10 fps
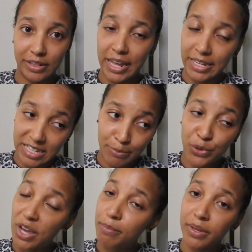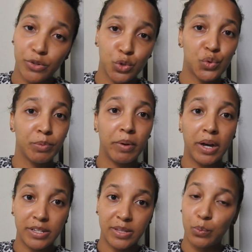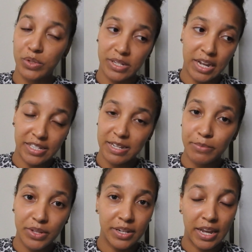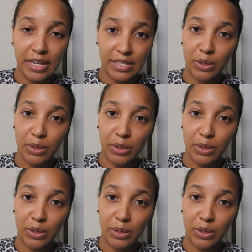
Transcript: last time you gave me a jewelry box, it was not something nice.